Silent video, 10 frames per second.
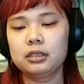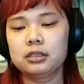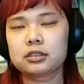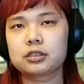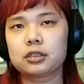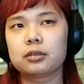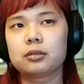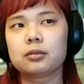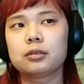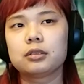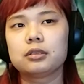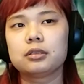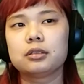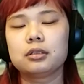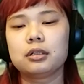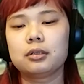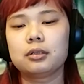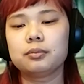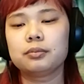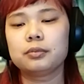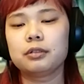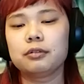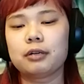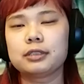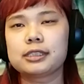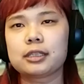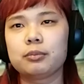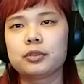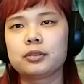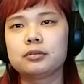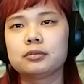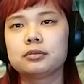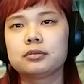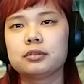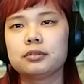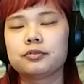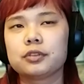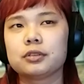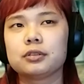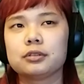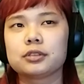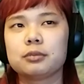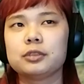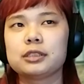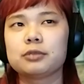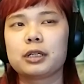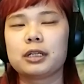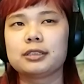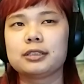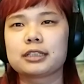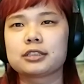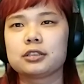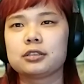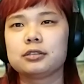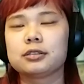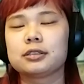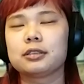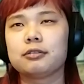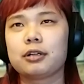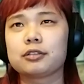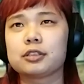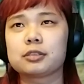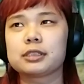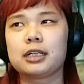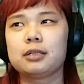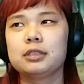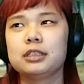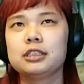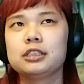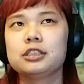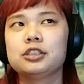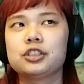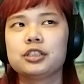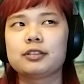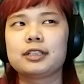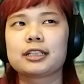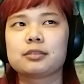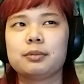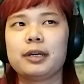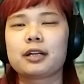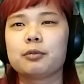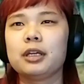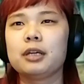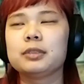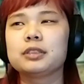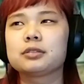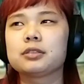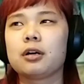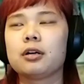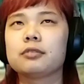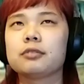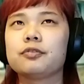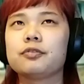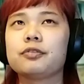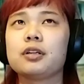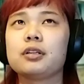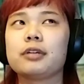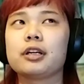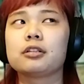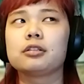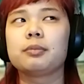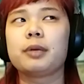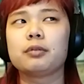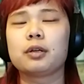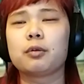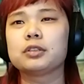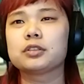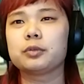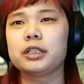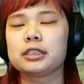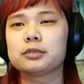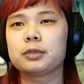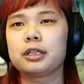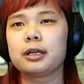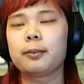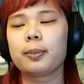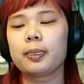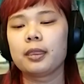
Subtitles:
So around December, for some reason, when I texted her, it was around Christmas time, she never texted me back. And we had been talking fairly regularly, about like once a week and whatnot.